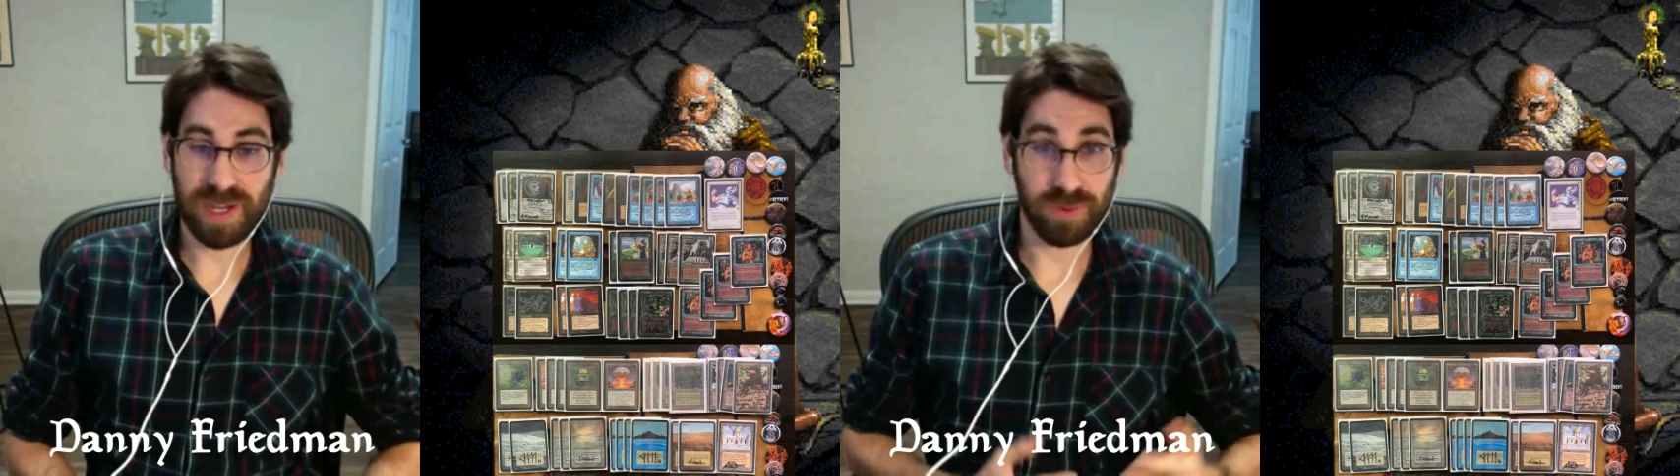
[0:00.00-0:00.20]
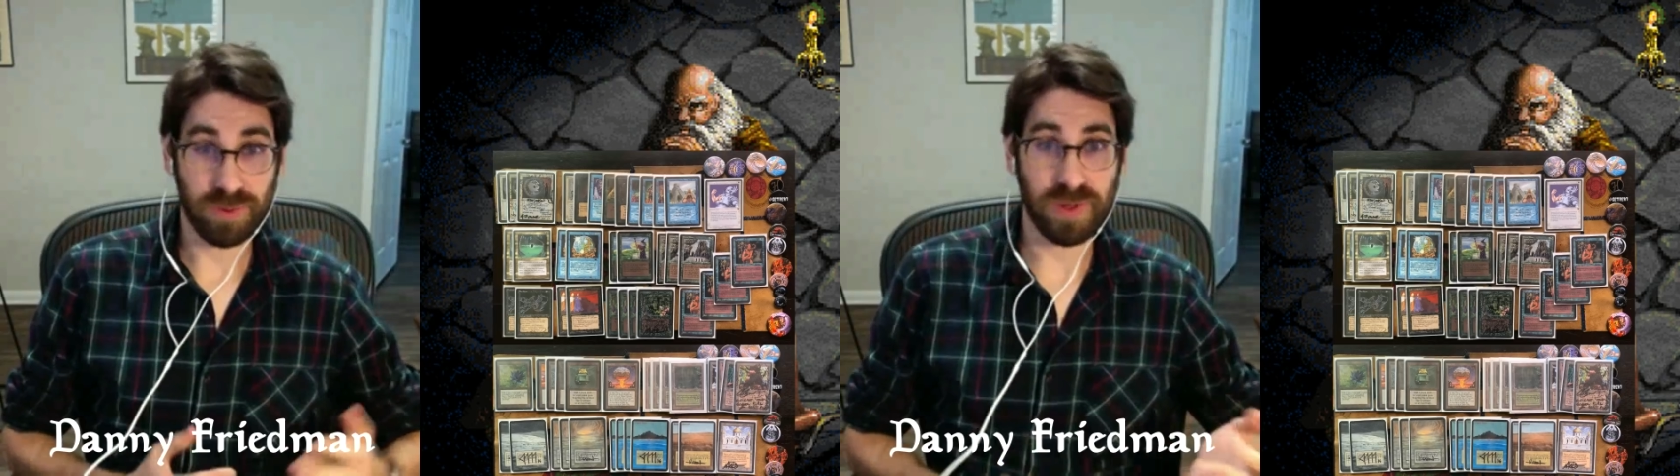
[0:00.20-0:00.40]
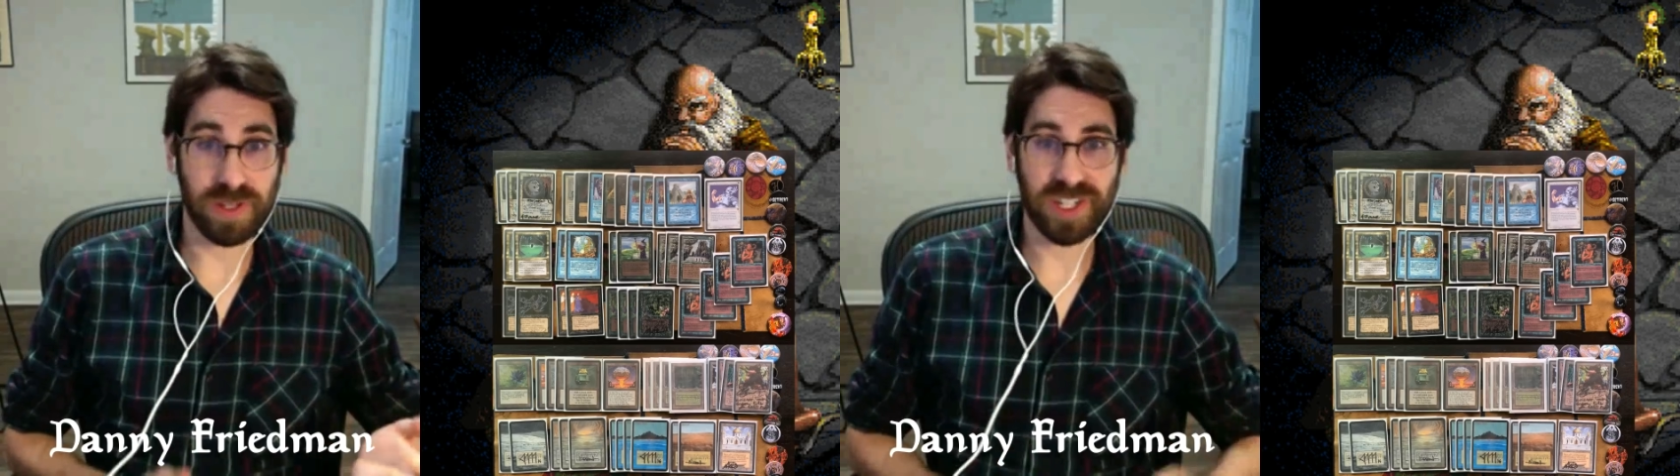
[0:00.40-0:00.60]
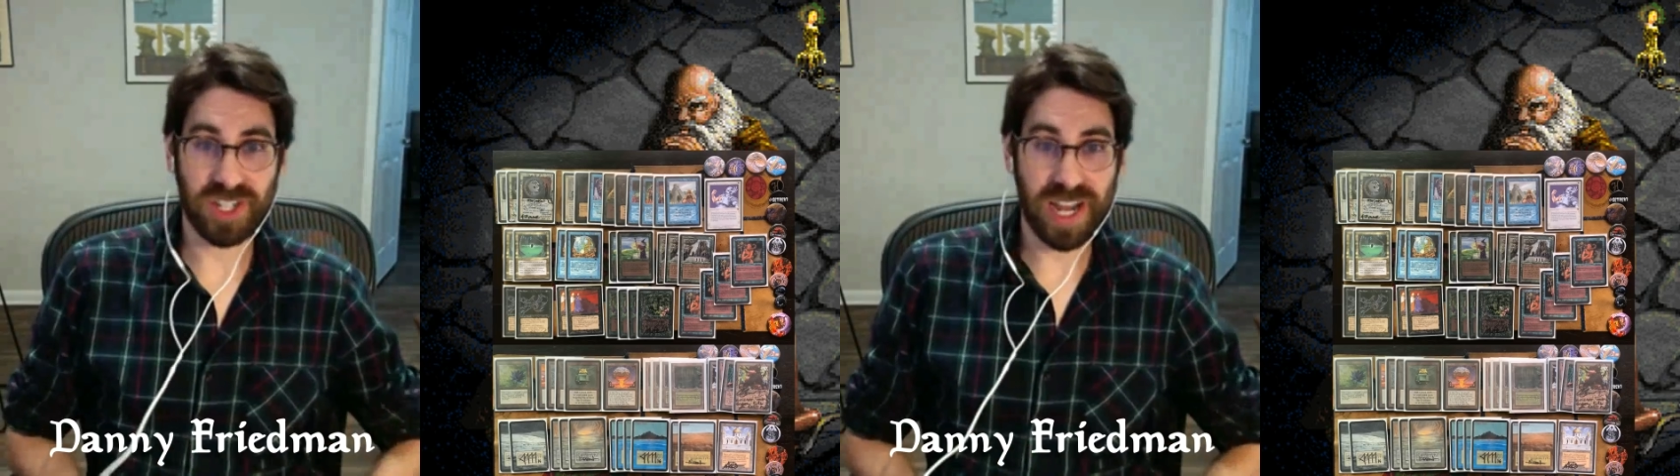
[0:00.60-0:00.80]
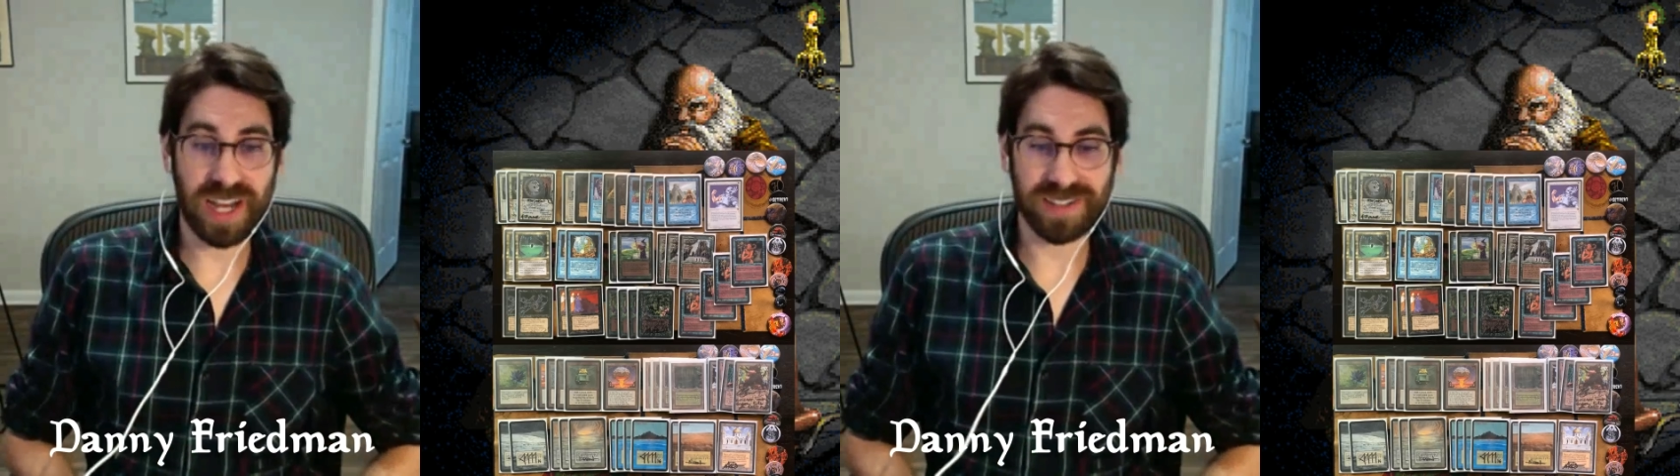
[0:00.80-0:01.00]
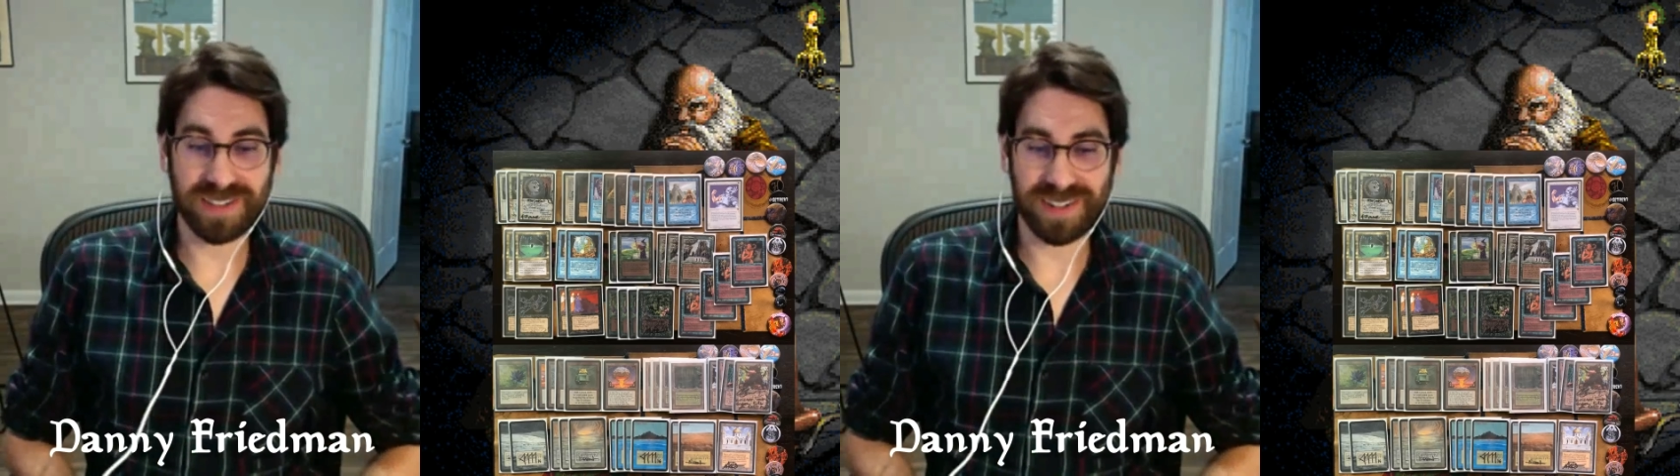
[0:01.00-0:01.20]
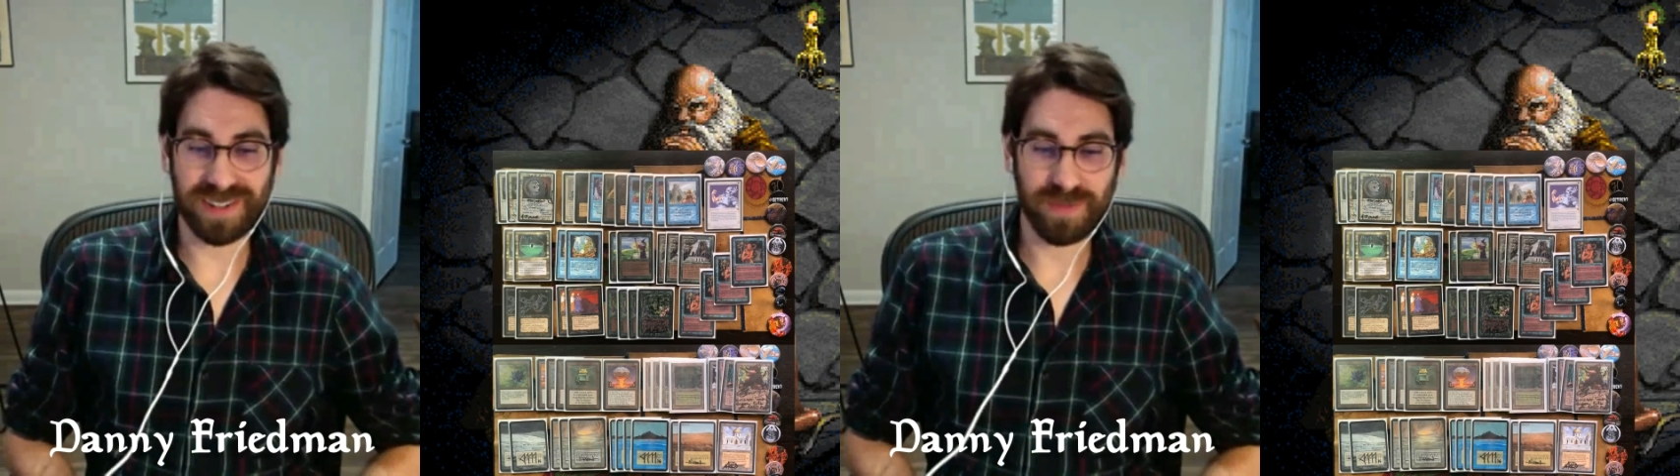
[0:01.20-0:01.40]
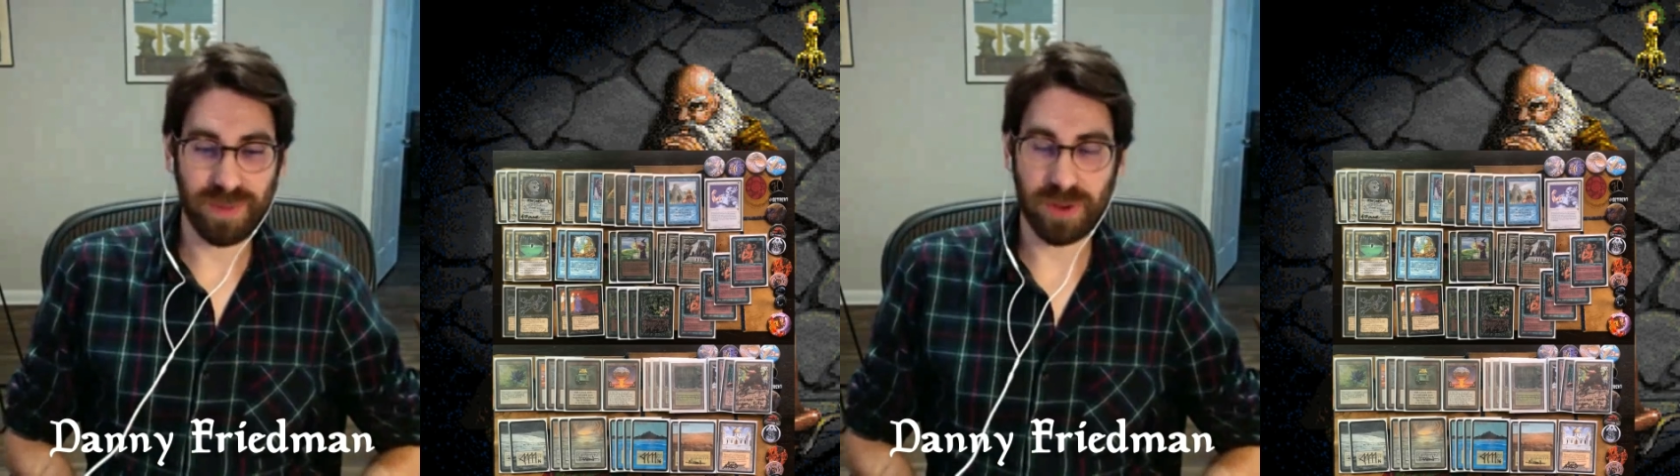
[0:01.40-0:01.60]
and he was really jazzed
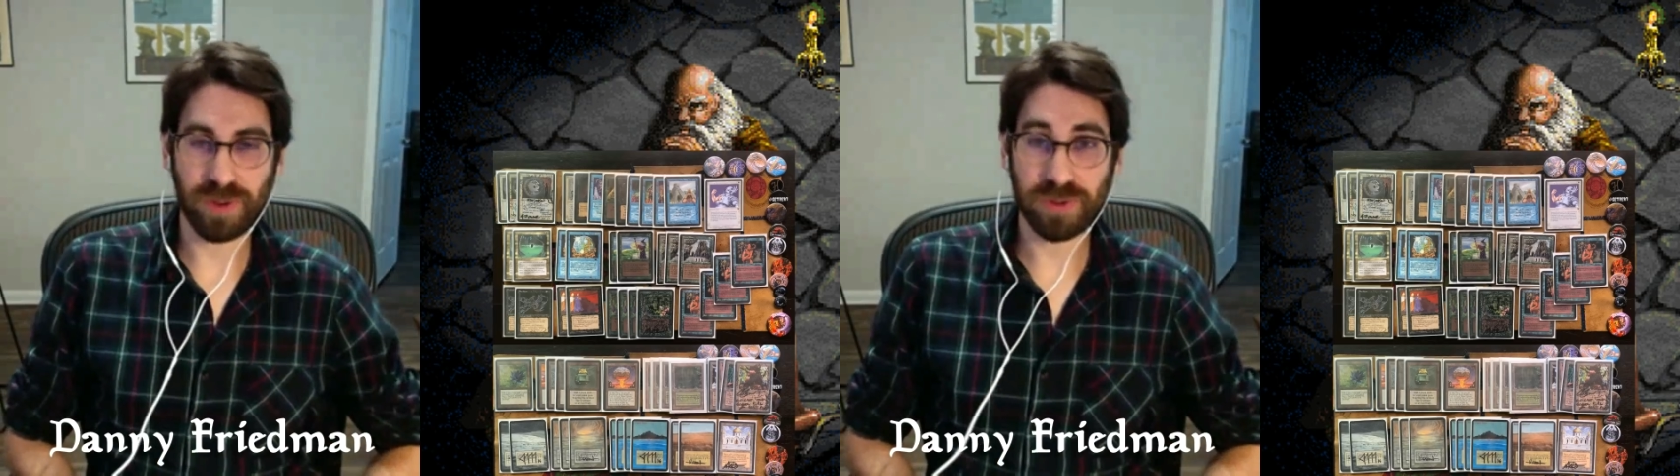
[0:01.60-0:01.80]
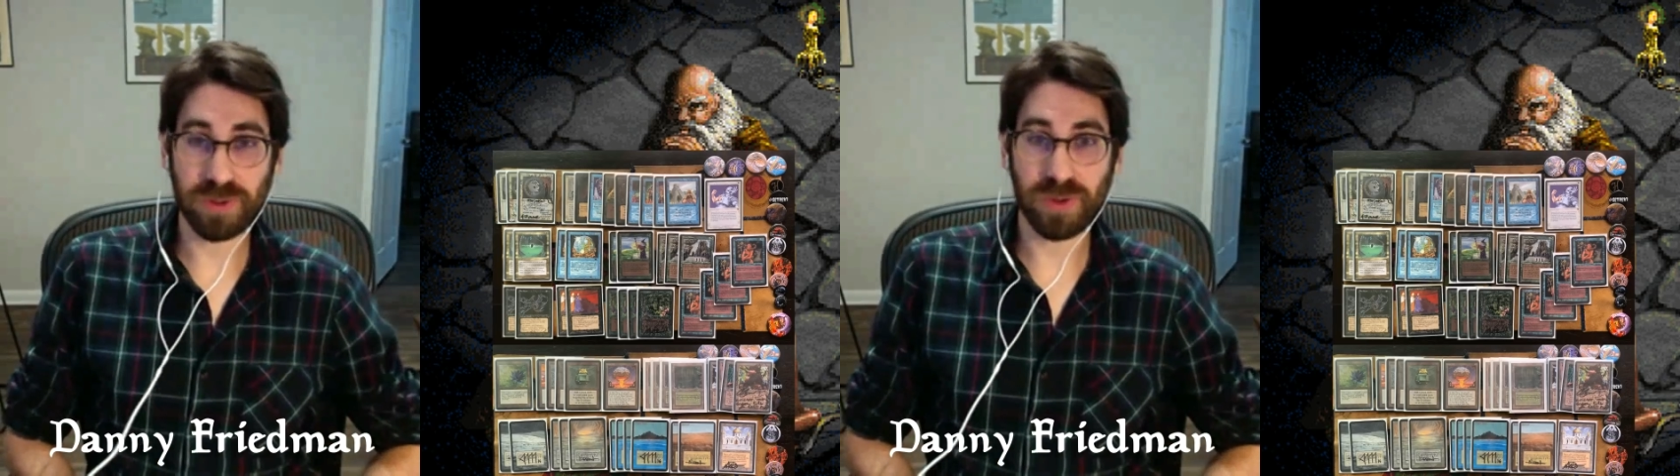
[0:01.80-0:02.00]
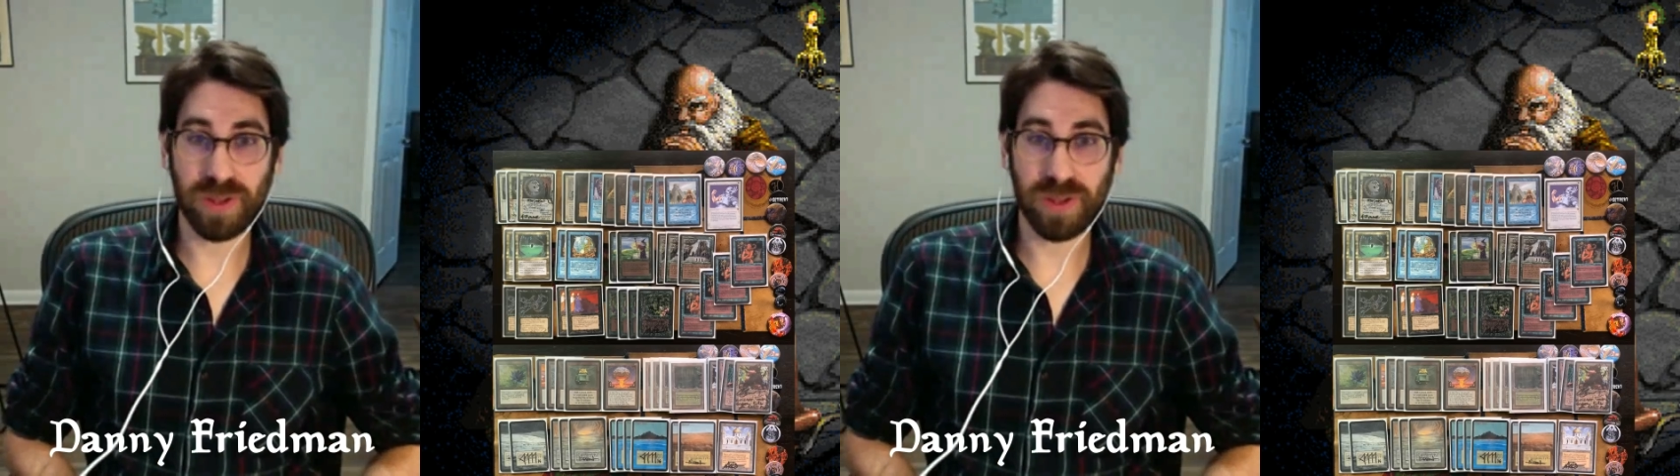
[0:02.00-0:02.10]
on playing Old School.